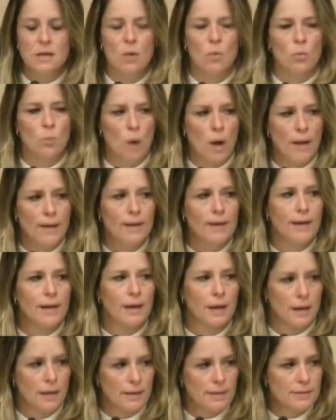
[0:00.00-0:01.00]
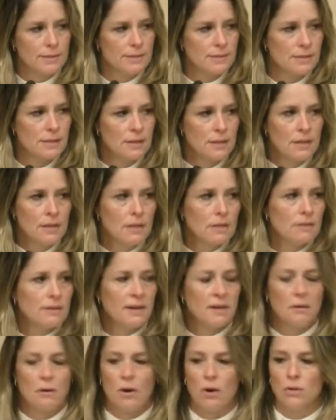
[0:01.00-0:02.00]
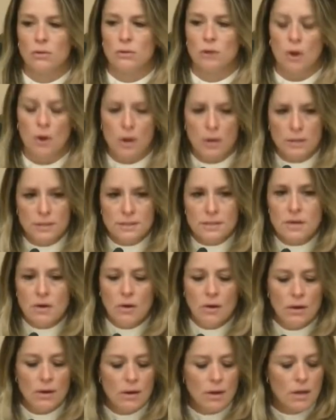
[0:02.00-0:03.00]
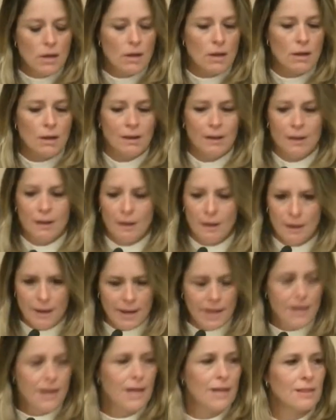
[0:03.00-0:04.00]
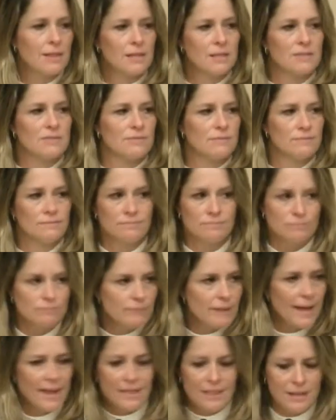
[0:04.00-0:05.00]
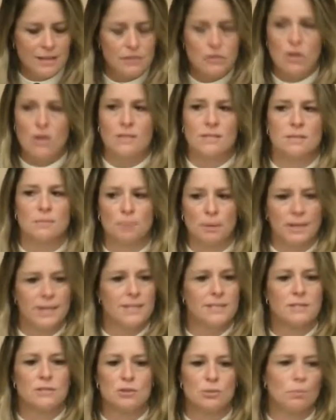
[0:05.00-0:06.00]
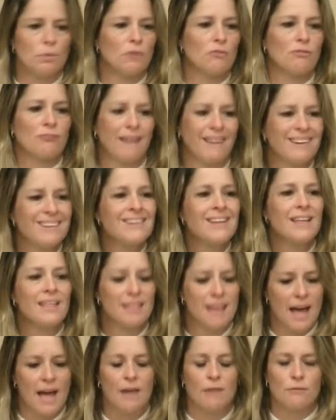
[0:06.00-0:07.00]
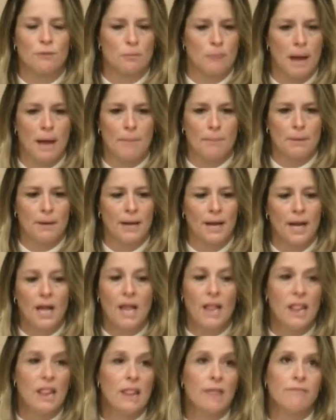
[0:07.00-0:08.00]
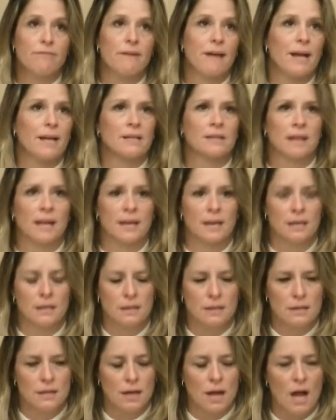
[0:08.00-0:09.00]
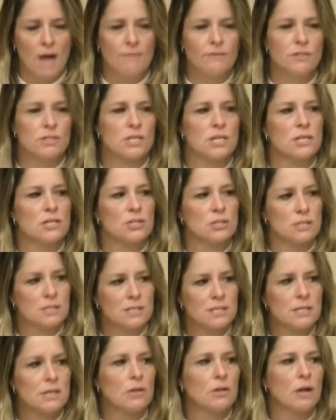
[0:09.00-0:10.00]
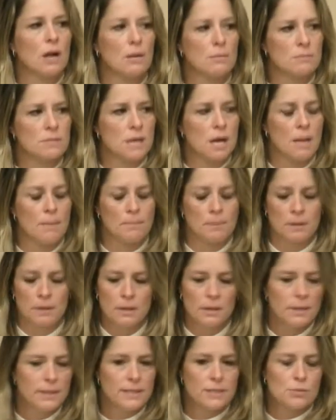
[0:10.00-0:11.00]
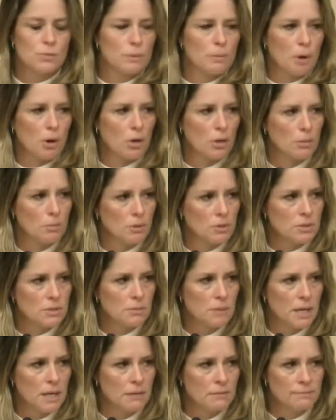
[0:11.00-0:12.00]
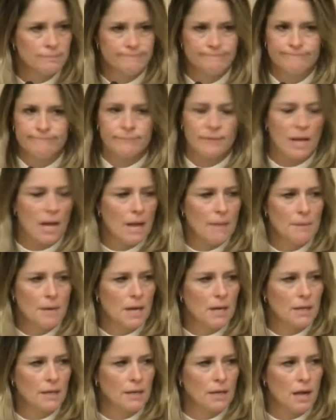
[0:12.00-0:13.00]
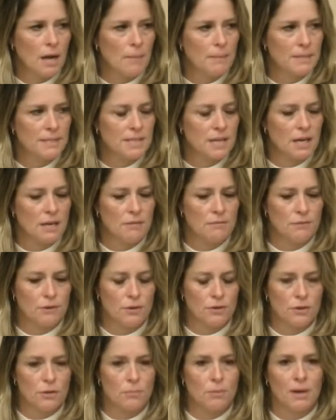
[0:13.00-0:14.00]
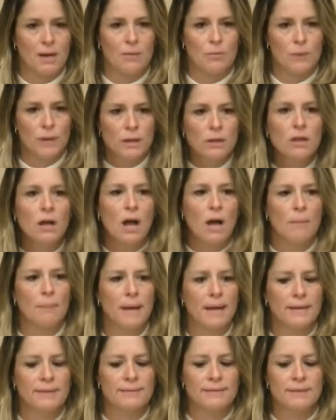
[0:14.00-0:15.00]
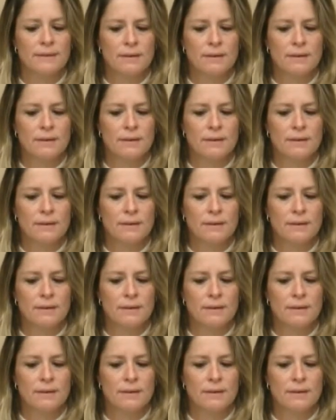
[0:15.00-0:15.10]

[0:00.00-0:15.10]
what it is. There are laws and ethics laws in place to prevent that from happening. The fact that the conversation still comes up is remarkable to me. I'm not going to comment on it further, but I will comment